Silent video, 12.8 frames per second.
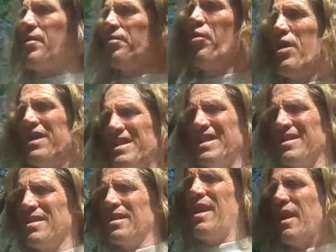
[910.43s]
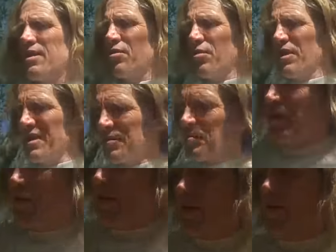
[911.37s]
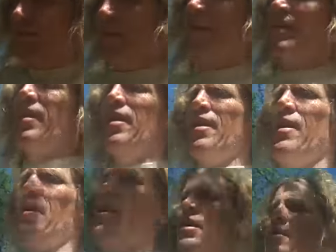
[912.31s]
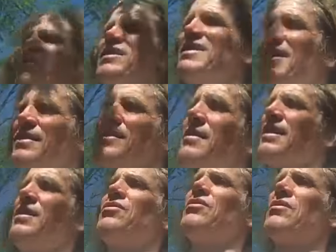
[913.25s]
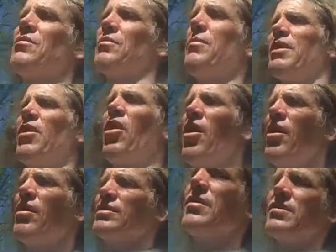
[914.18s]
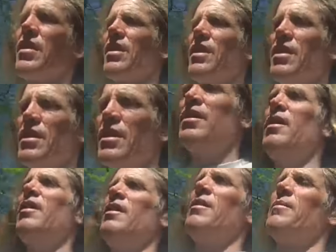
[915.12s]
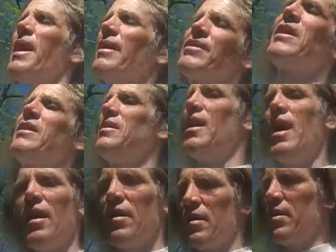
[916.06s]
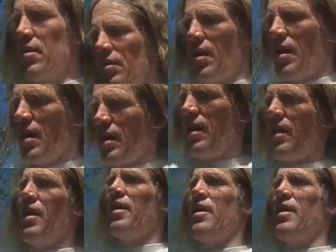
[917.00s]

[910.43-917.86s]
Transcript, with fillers: The point is the actual experiencing of the sensations that will be caused by having a nail in your eye